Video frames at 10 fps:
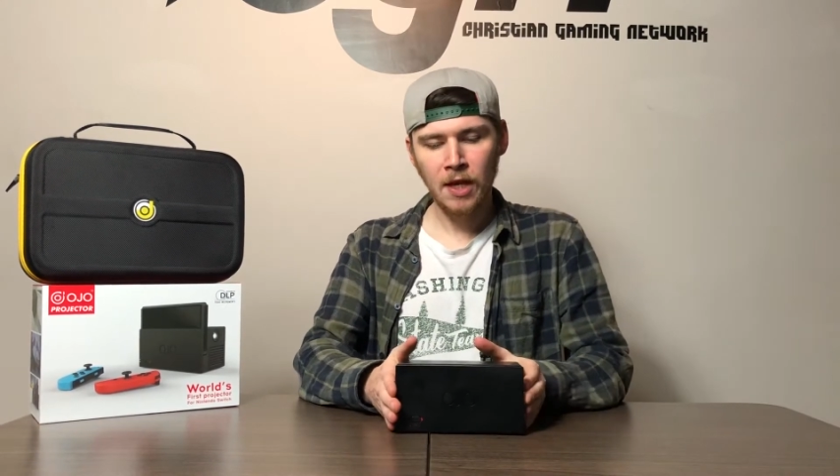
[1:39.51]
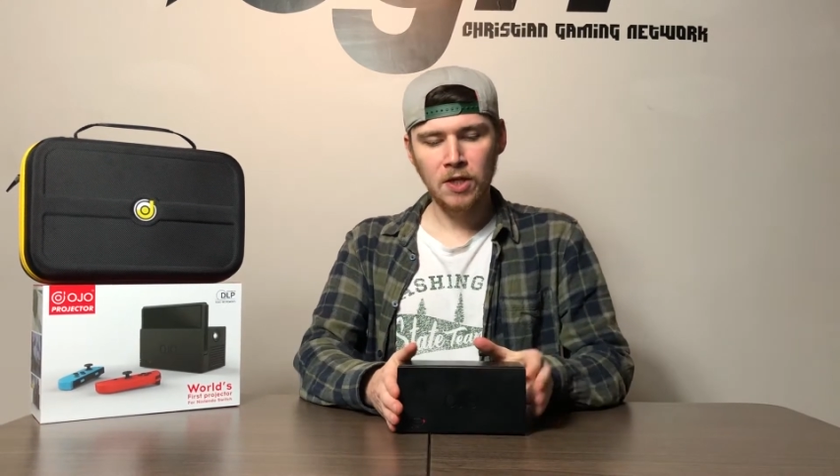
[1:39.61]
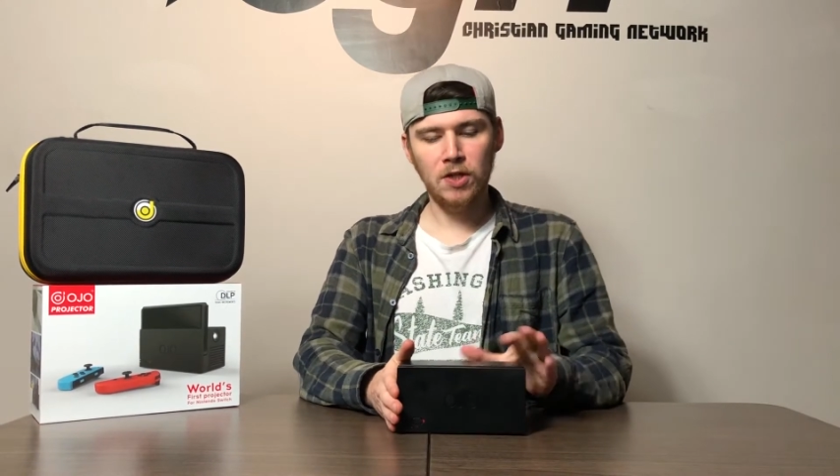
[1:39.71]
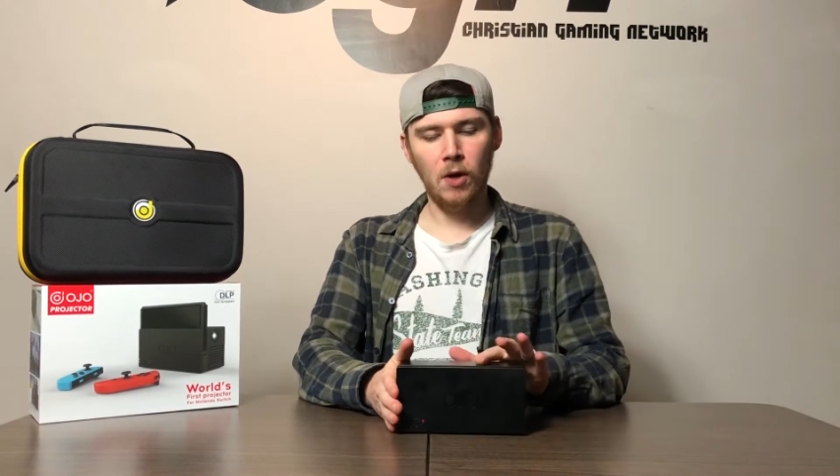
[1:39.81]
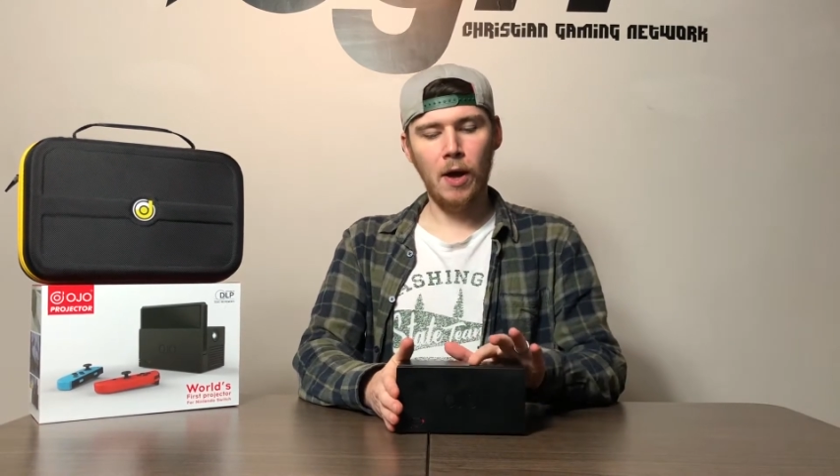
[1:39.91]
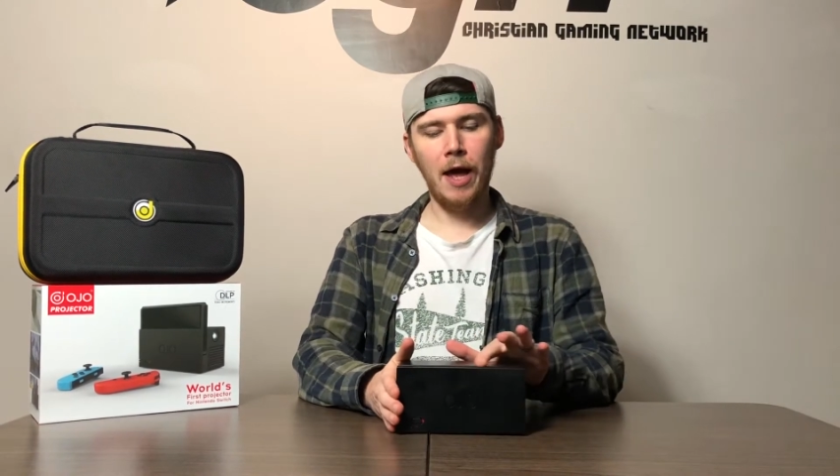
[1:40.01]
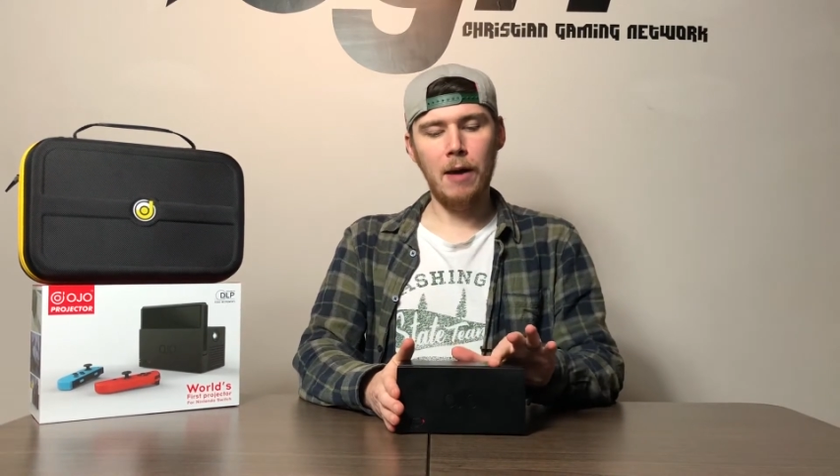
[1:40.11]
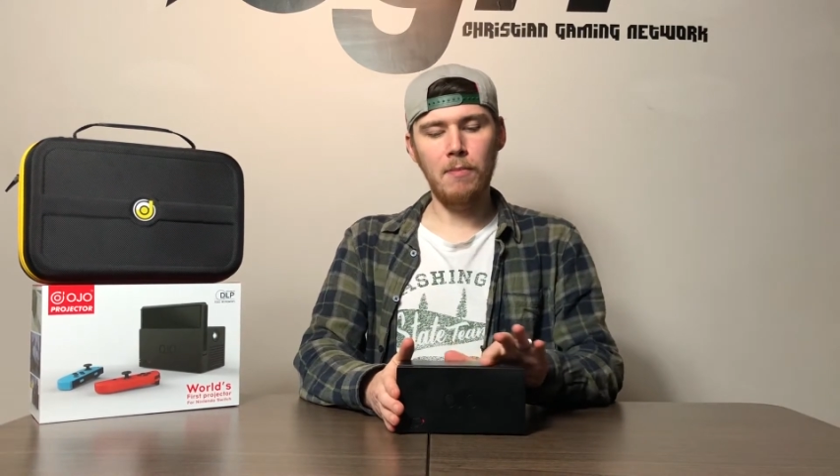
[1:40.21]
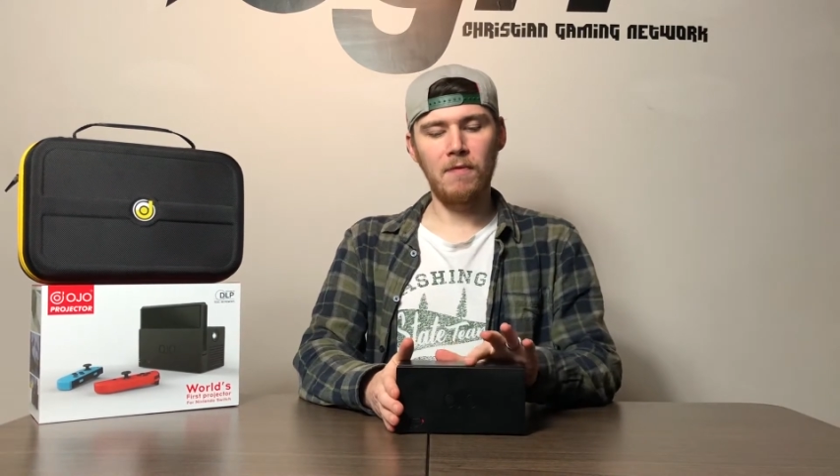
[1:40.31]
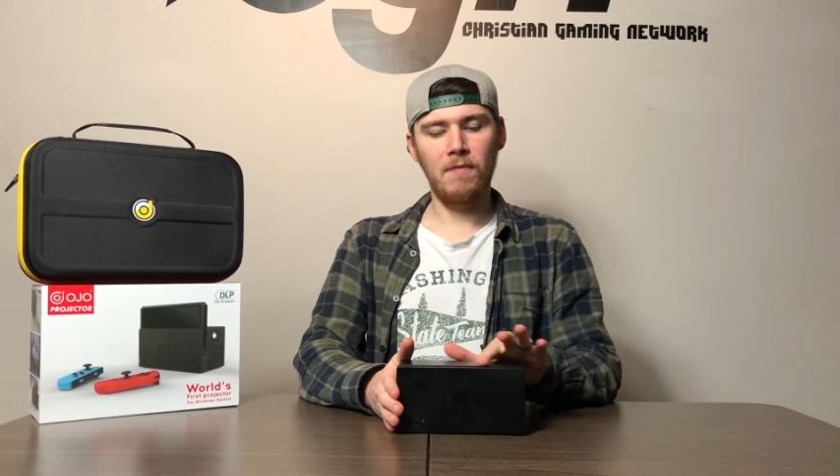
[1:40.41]
So
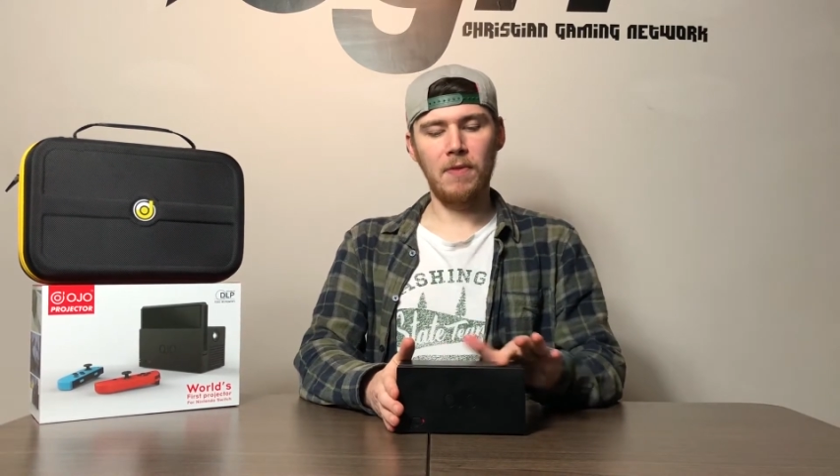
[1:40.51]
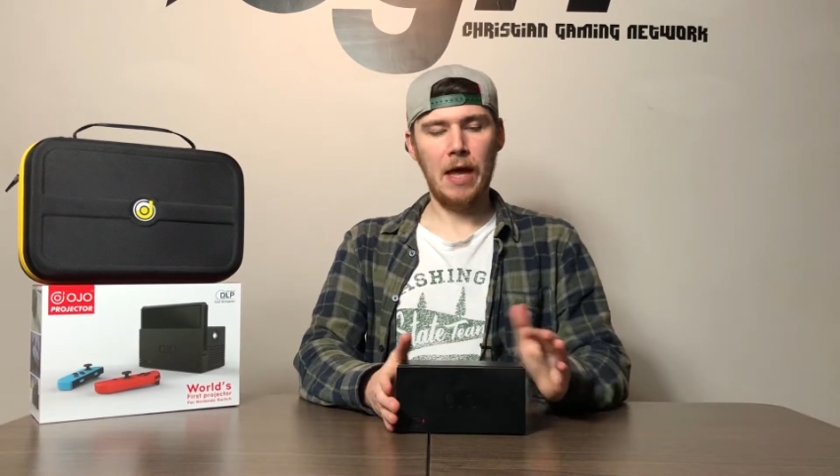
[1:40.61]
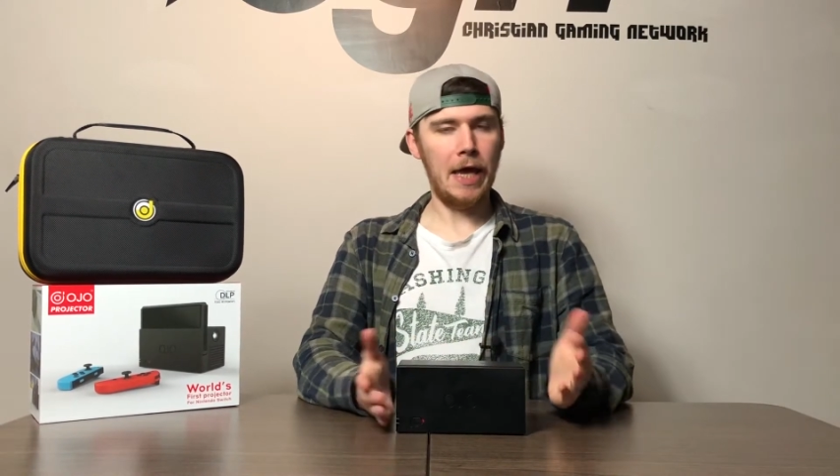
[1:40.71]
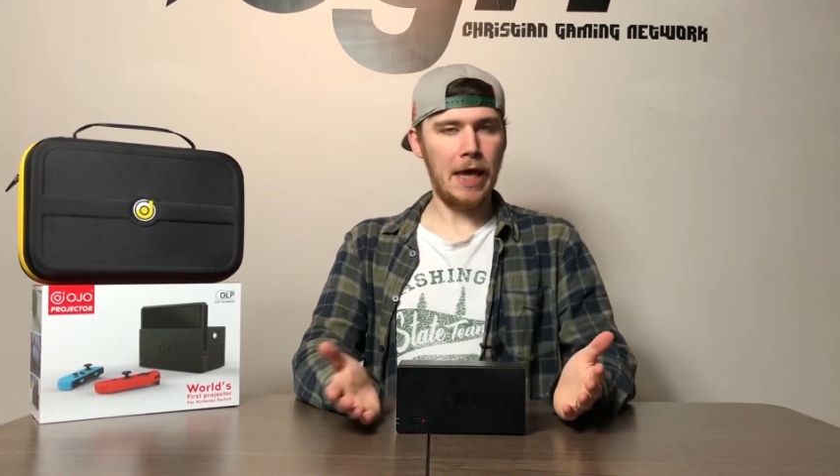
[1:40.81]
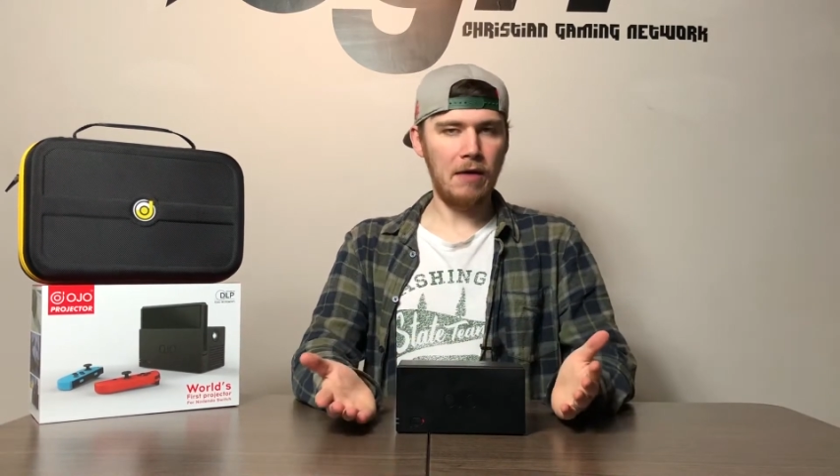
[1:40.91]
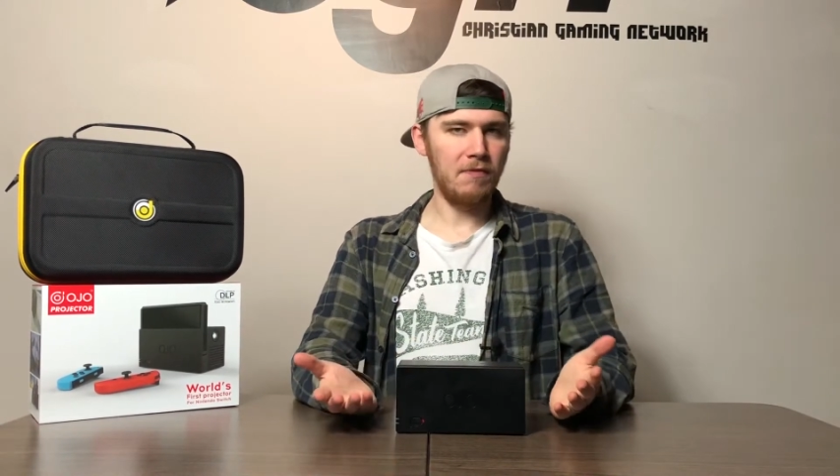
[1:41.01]
again,